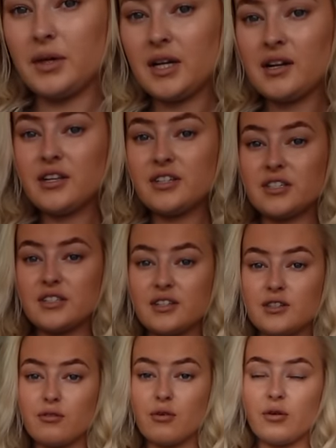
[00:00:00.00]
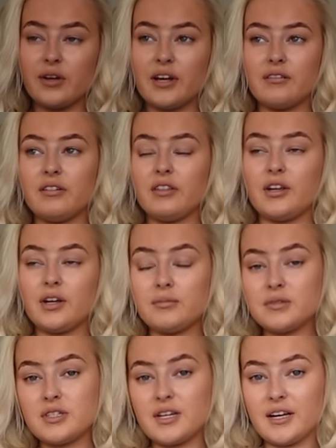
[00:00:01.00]
clearly just into rolling everything
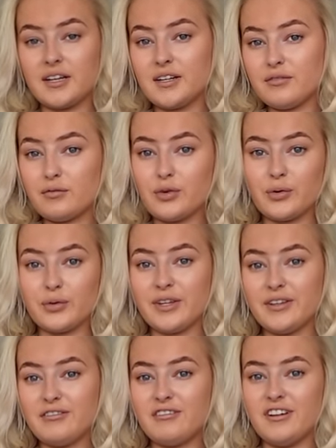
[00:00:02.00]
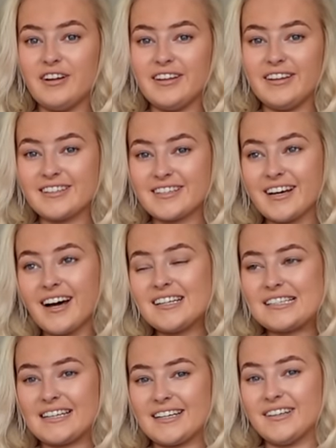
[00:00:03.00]
up today. I'd even roll this
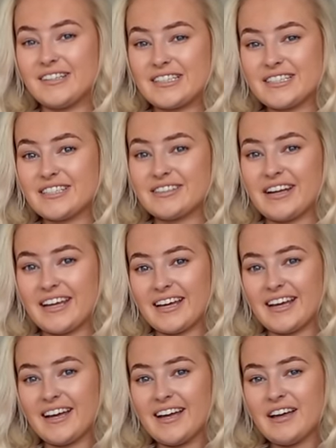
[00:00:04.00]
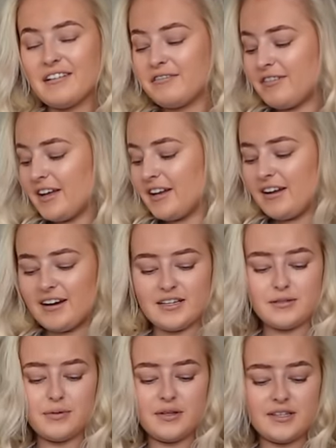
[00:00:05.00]
cardigan in it just to make it fit
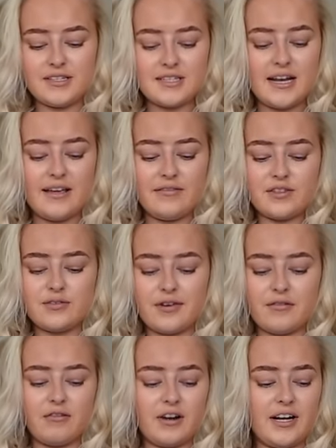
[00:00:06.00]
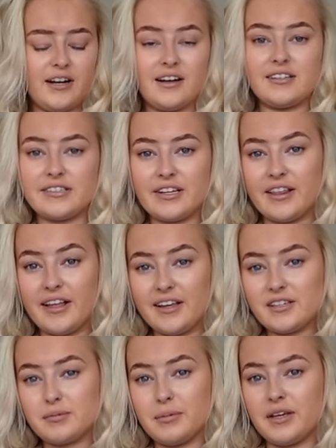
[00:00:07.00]
nice, but the sleeves fit really nice. I think
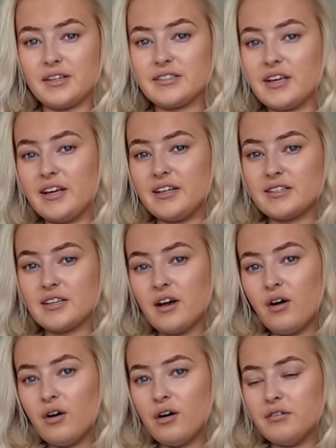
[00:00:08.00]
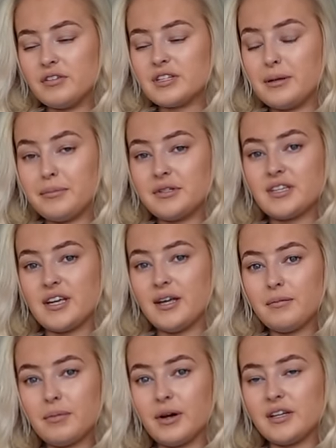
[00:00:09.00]
it's because it is obviously
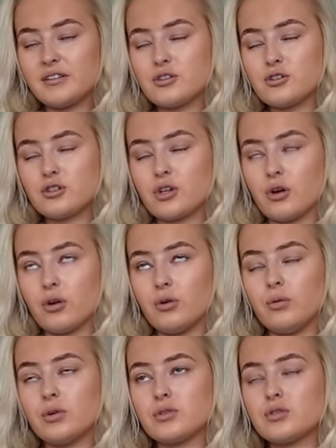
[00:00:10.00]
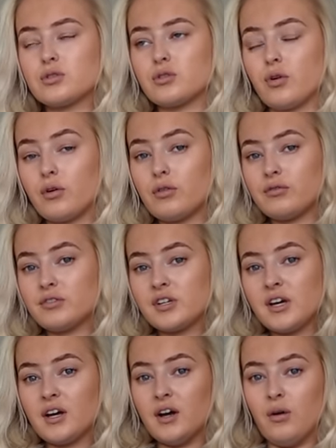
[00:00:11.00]
petite, but it's so soft
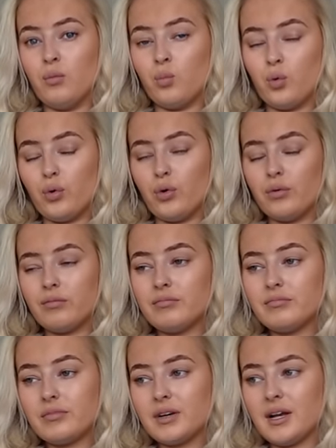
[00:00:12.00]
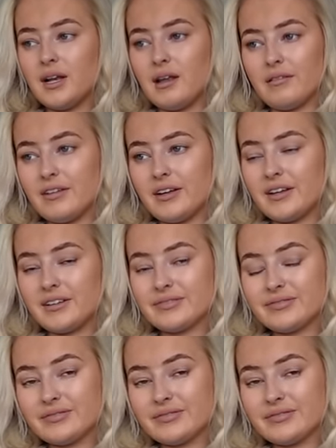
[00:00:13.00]
and warm. I love it.